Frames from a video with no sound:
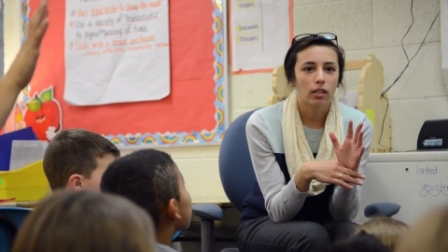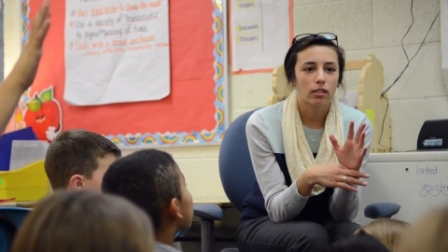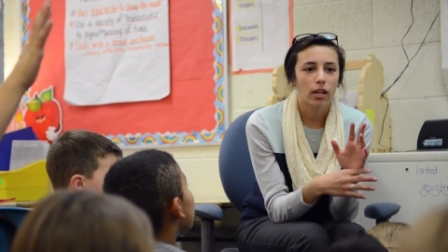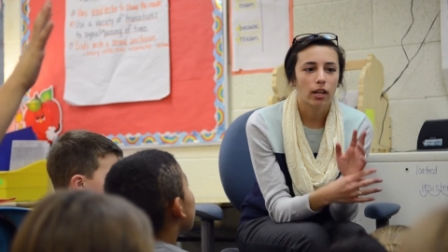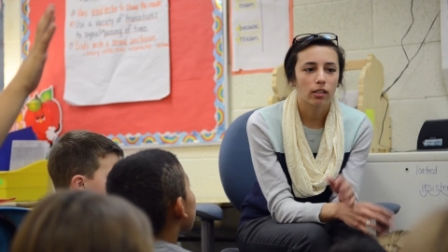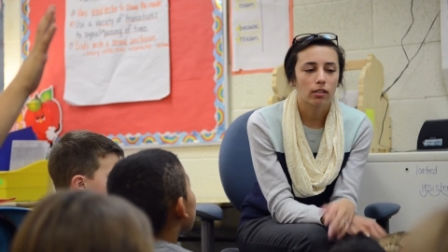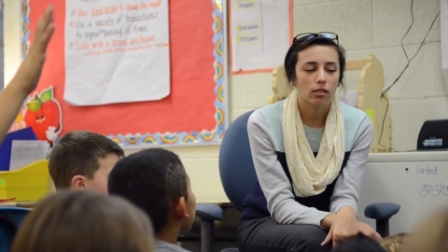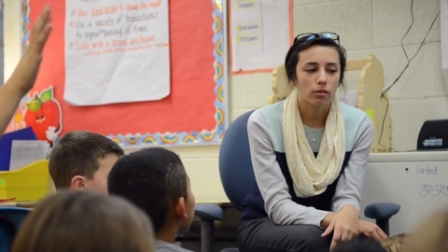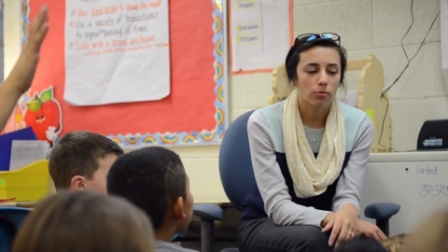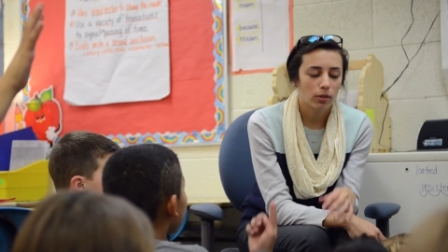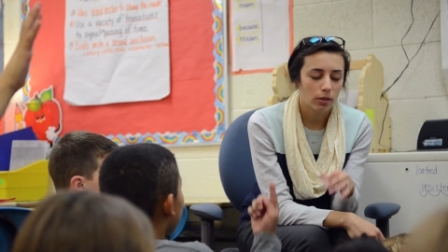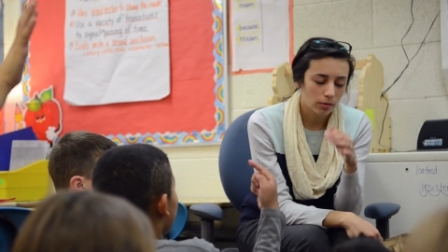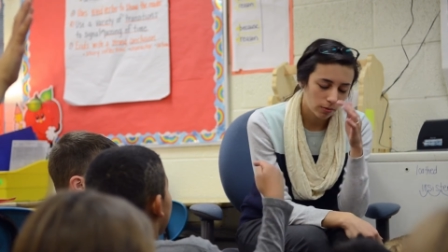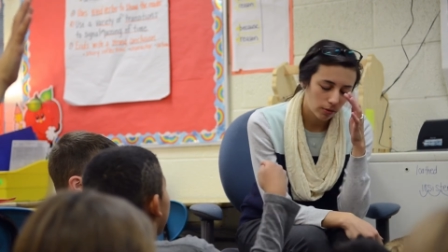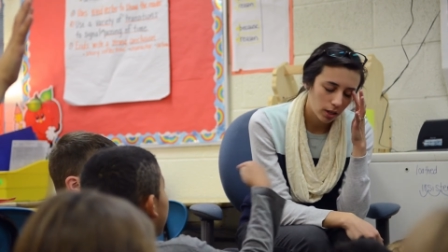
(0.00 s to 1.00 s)
and friends
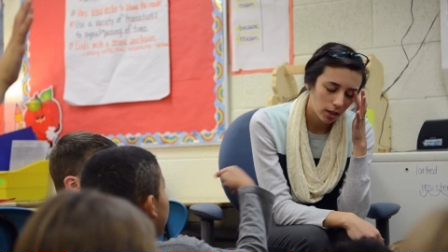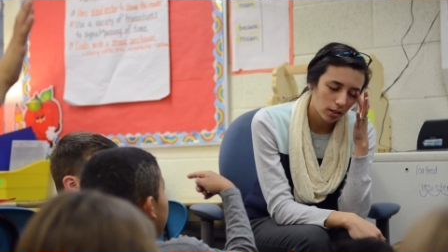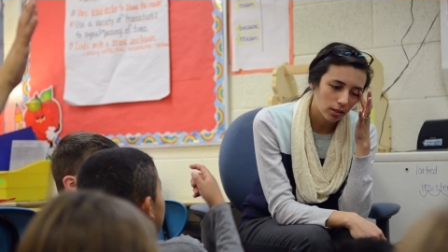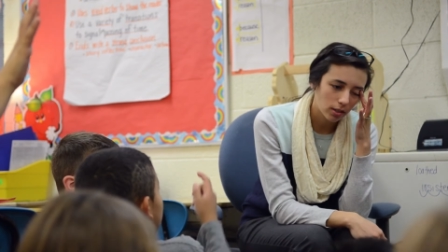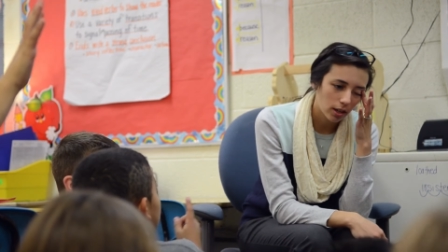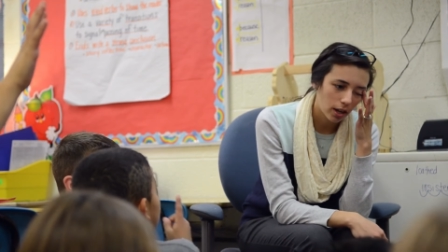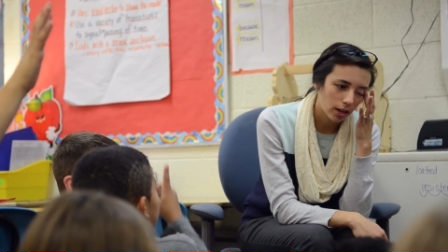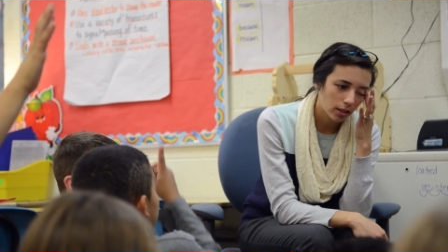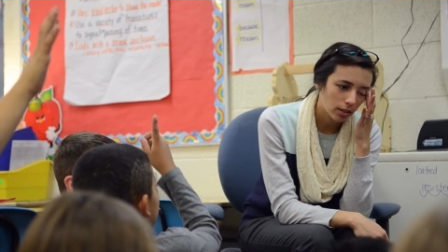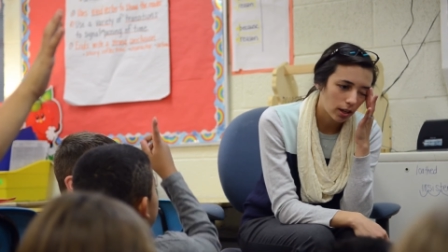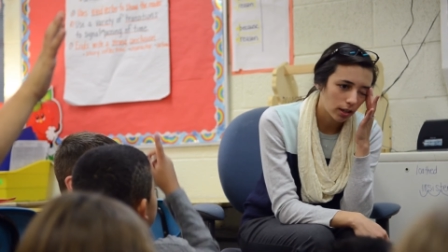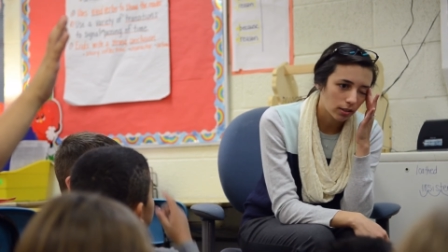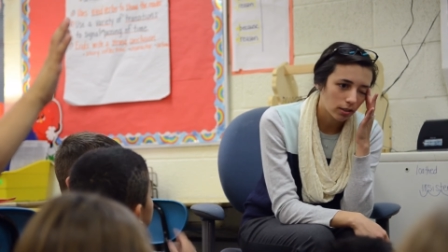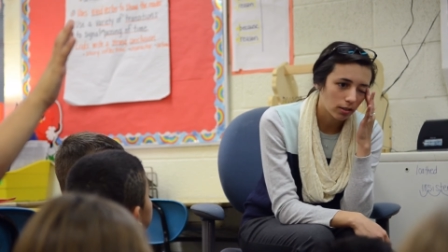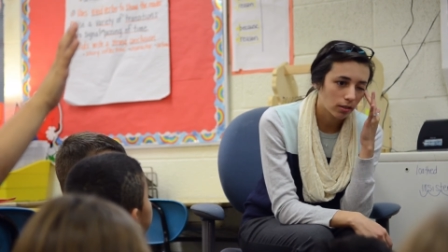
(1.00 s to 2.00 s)
doing things that I
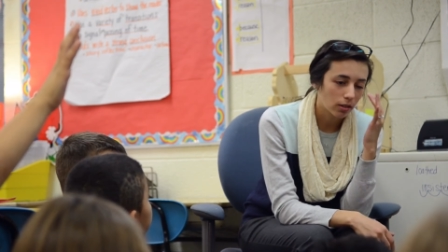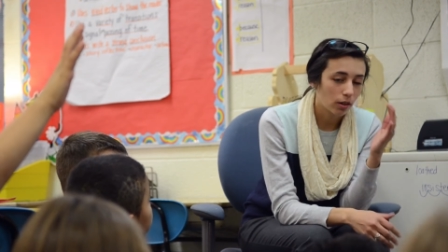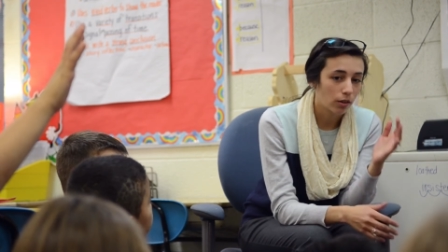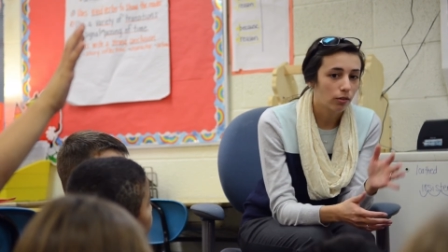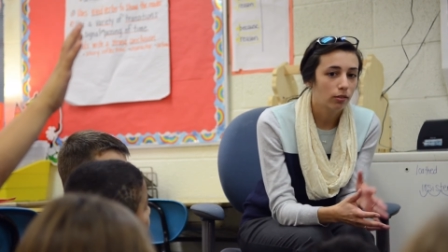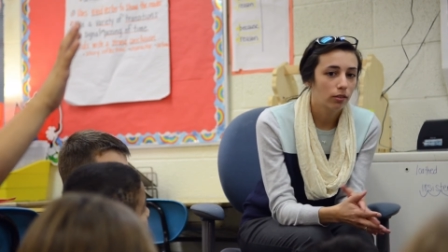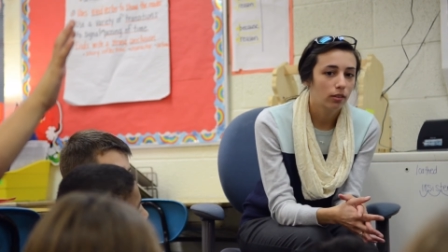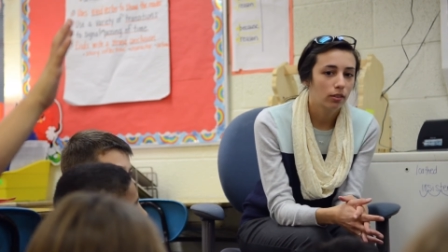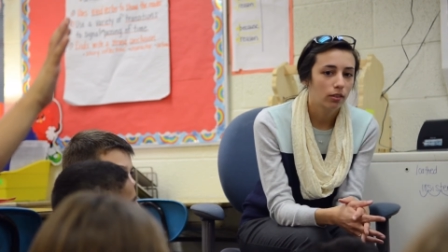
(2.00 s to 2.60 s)
enjoy doing.